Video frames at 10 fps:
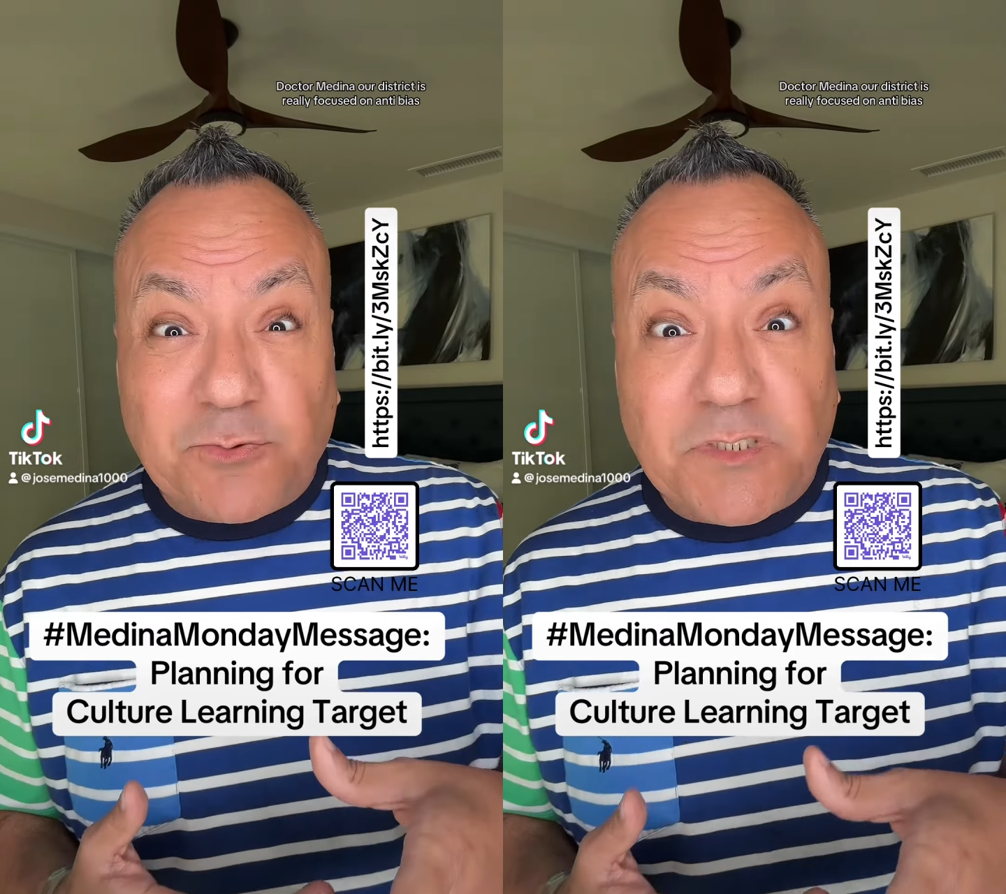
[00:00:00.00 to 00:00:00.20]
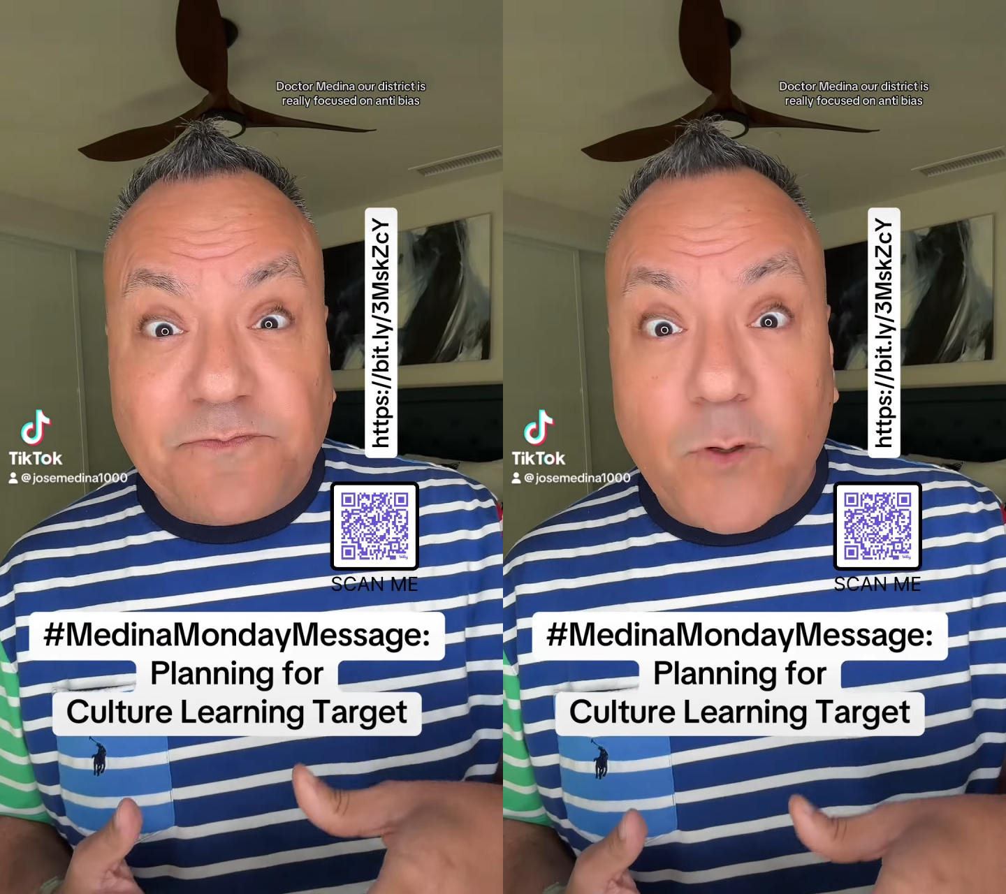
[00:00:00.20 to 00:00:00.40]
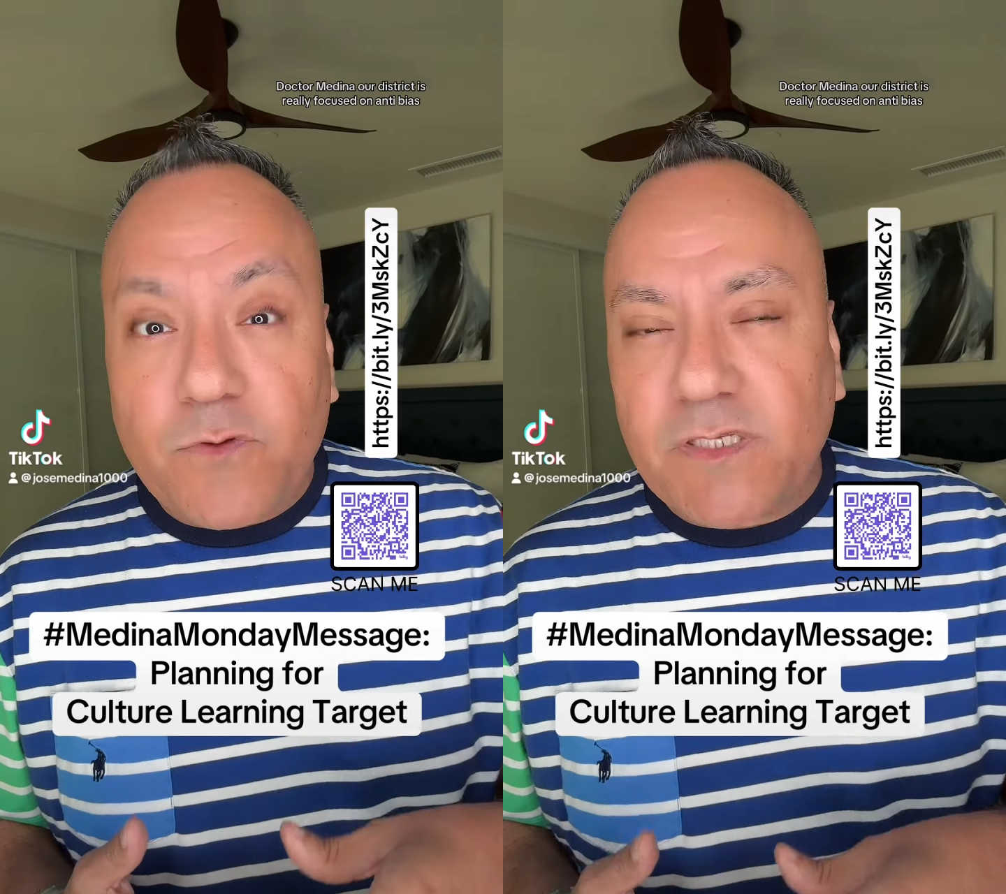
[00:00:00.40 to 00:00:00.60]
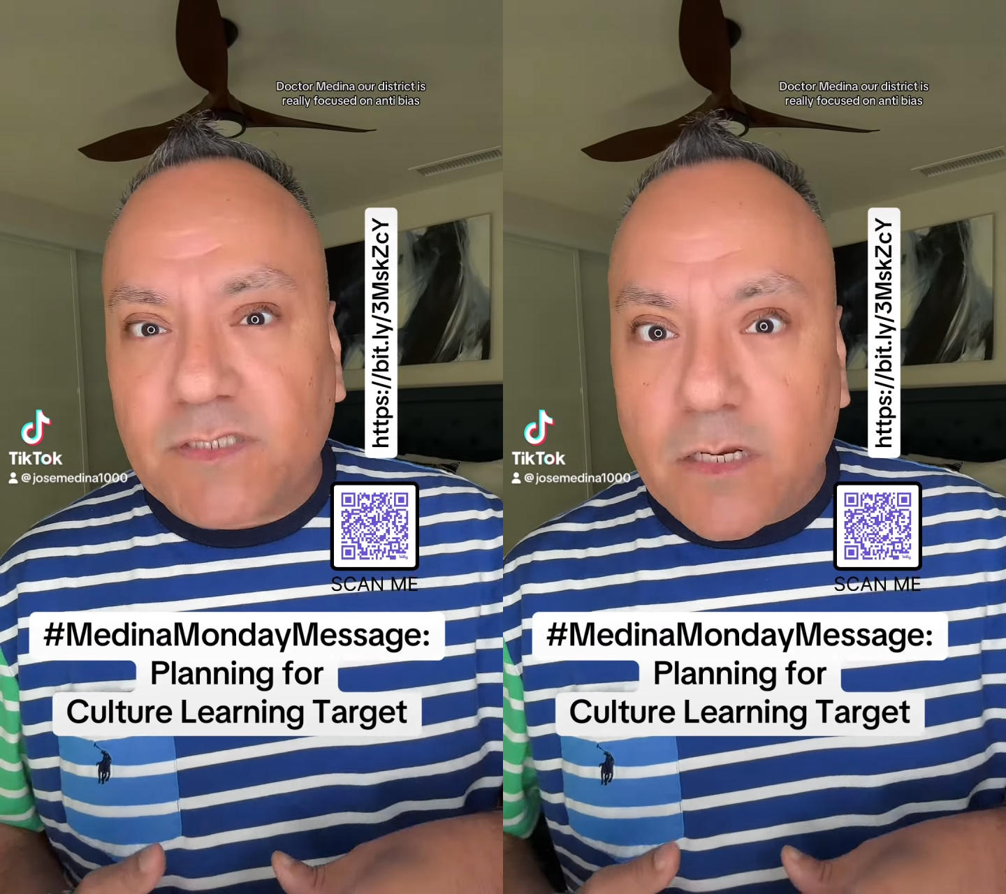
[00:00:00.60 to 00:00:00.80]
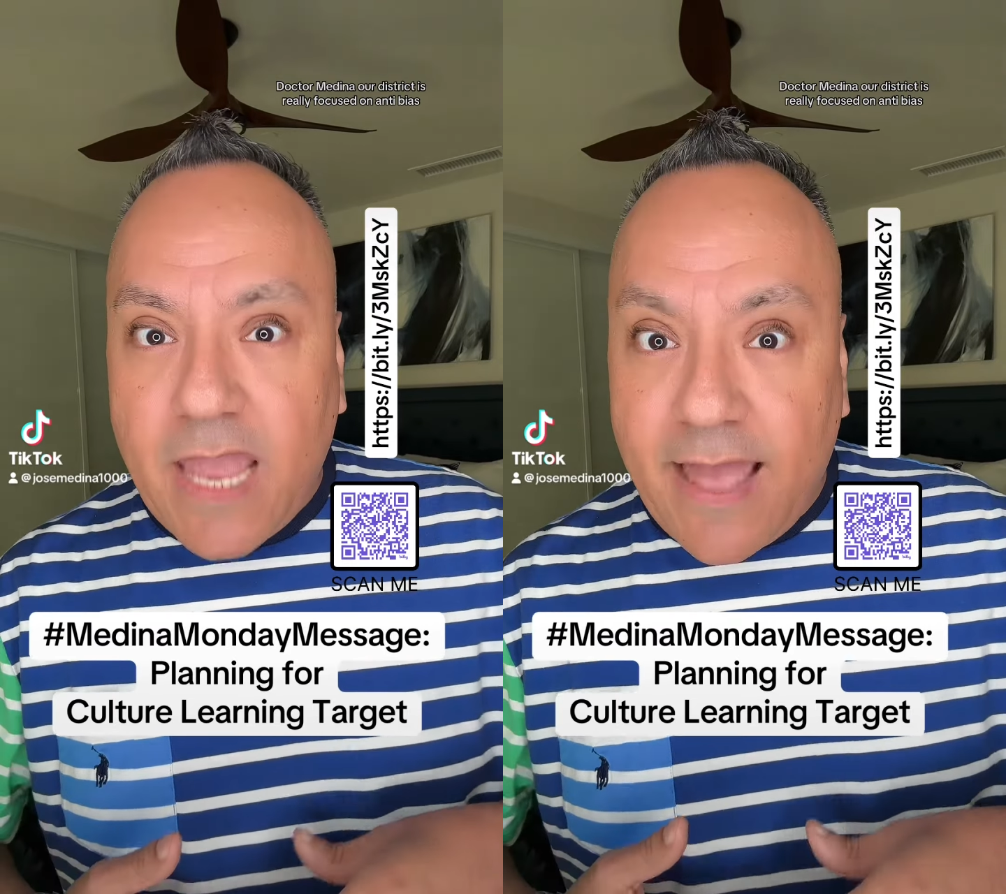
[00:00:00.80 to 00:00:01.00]
really focused
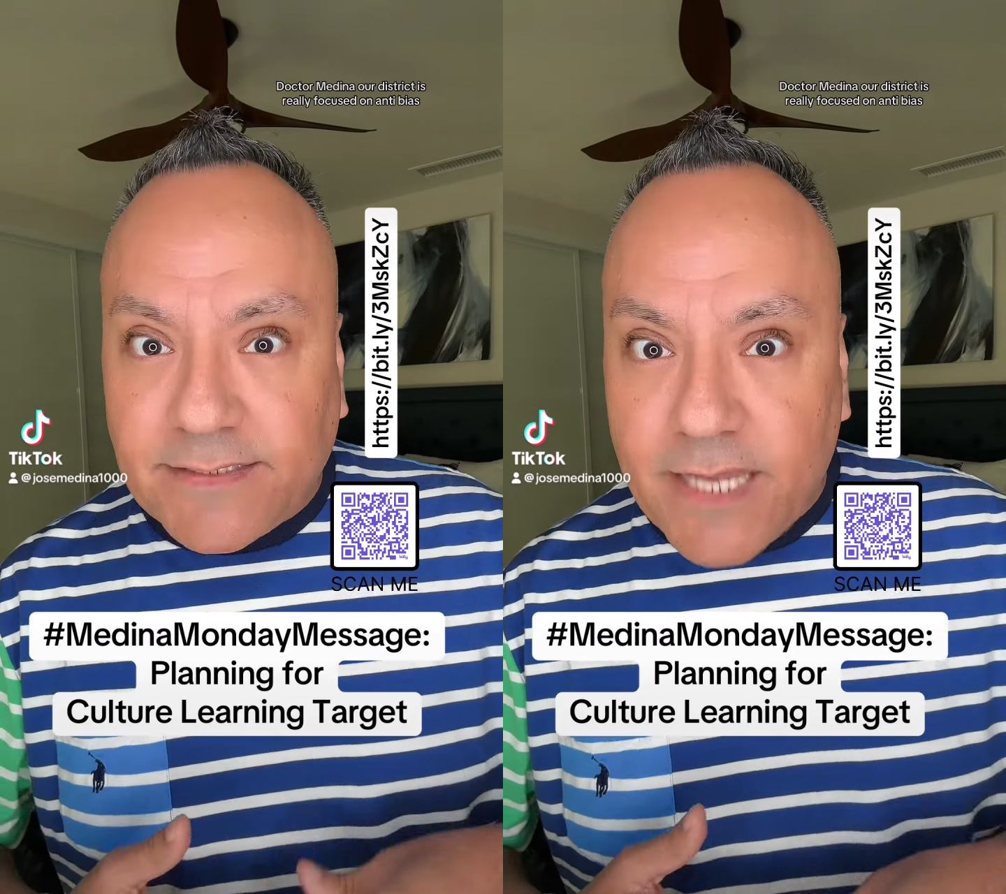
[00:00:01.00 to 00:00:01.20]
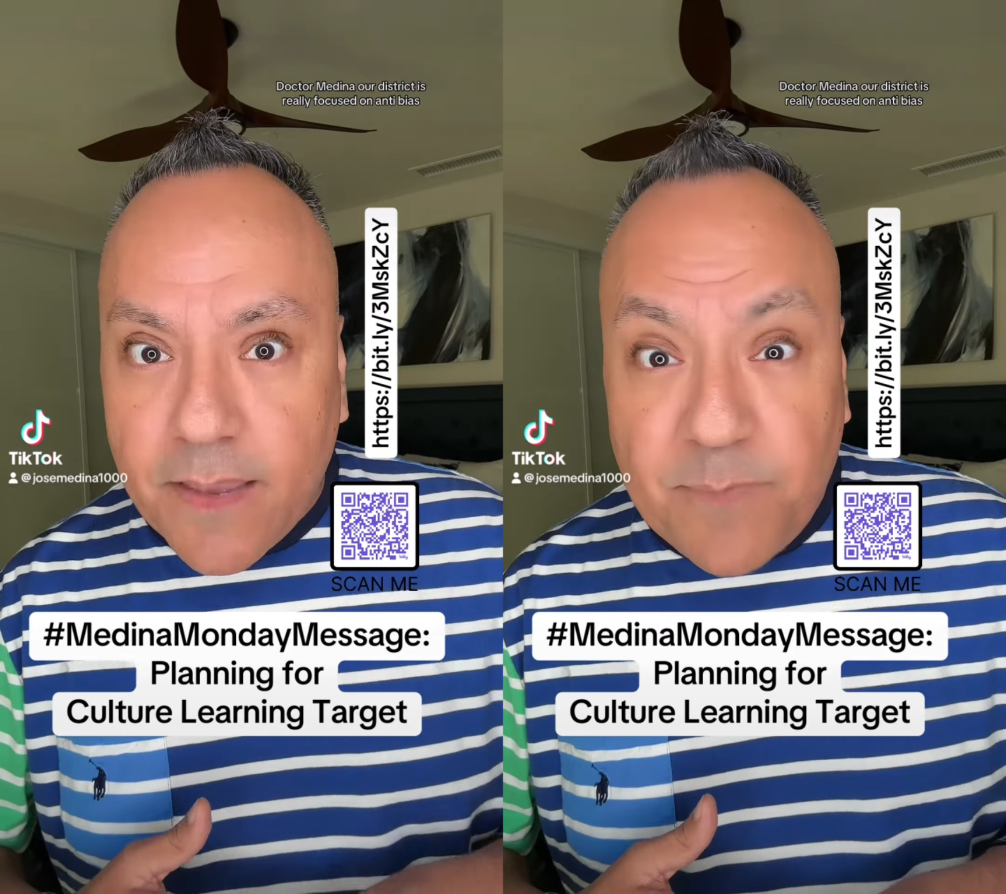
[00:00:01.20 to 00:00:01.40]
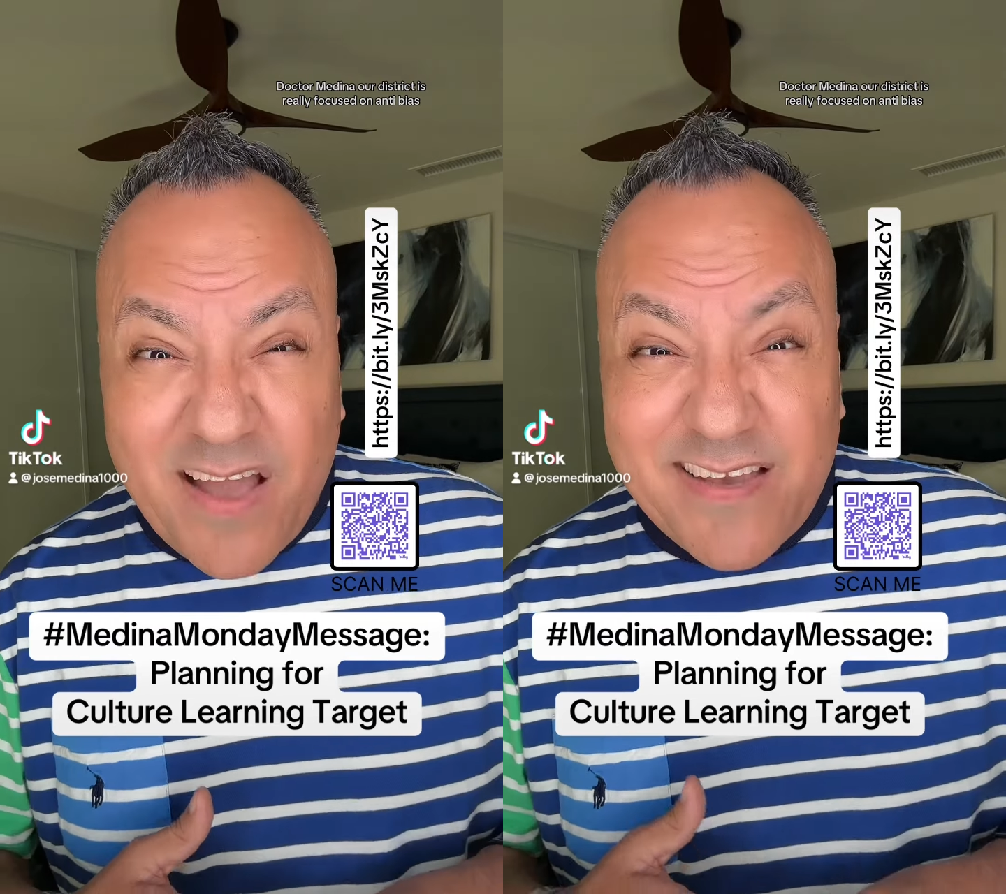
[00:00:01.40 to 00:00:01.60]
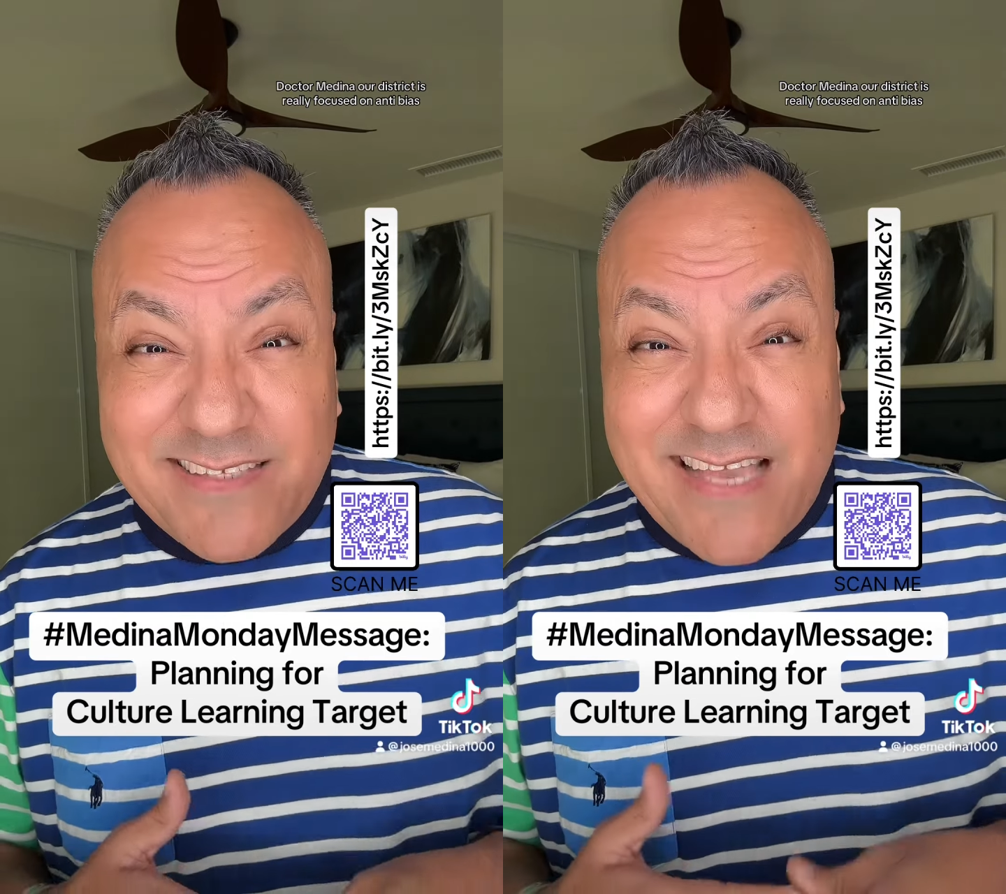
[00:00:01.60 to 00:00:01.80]
on anti-bias,